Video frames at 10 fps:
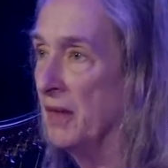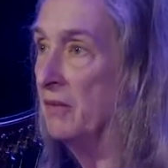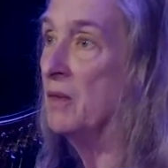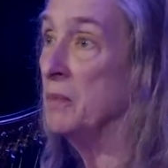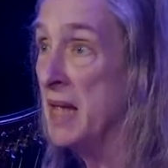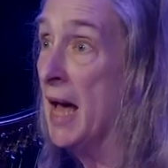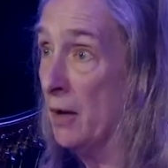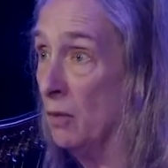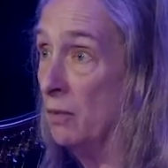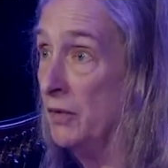than the
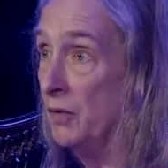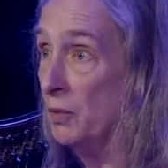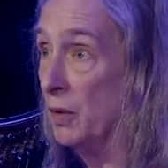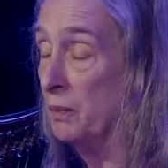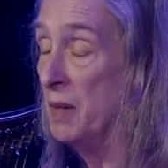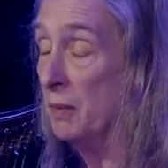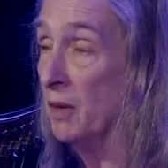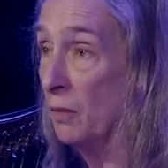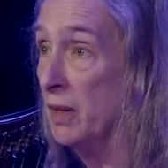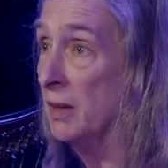piano, which is what
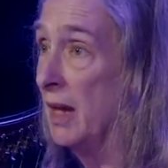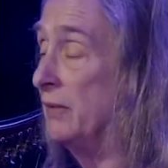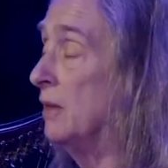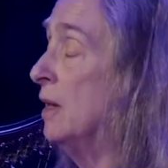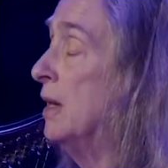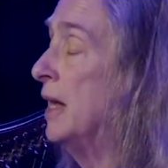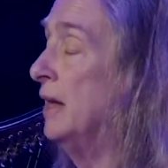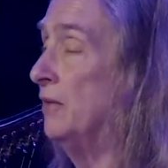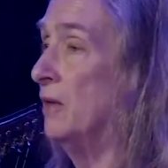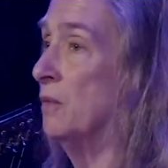people don't realize,
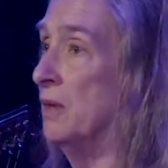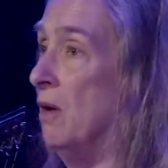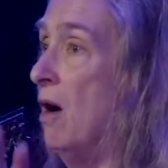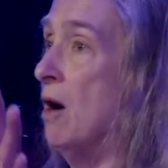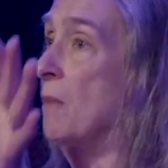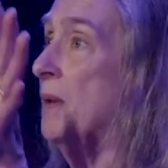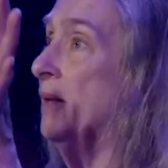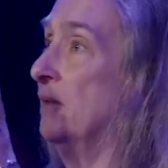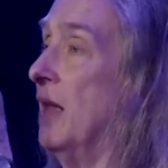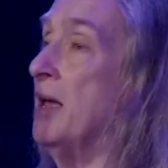is that with the harp,
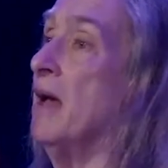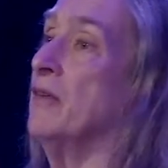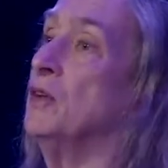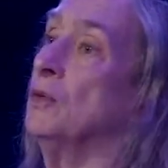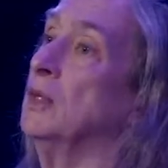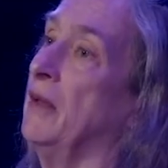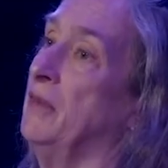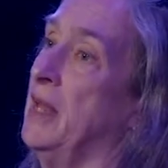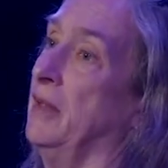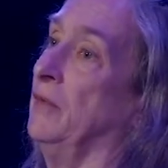it's like having two
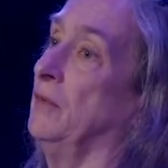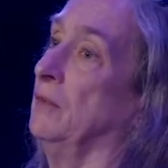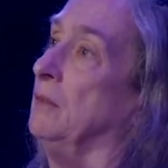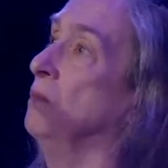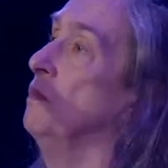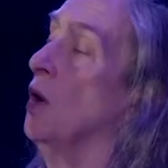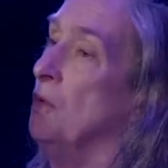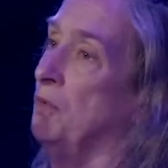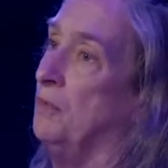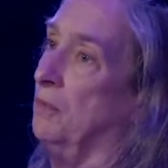left hands,
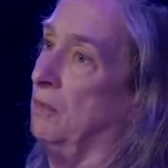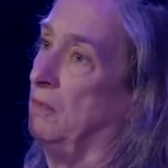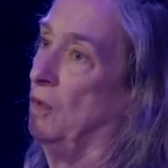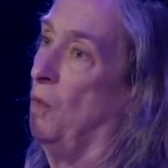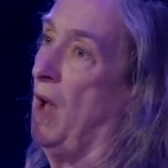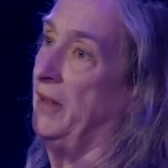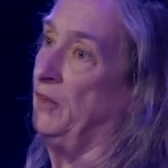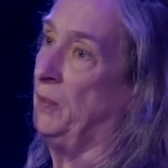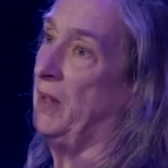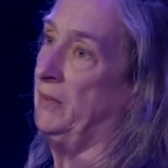both the
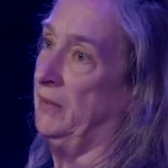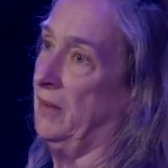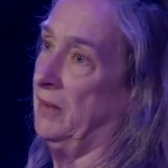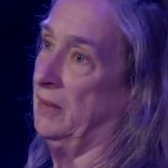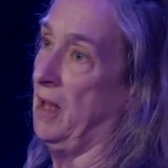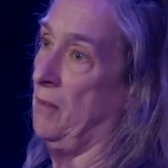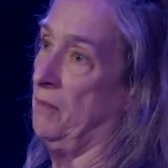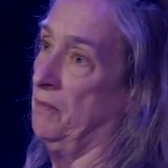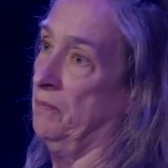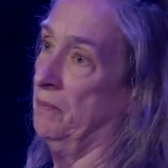wide spaces at the top.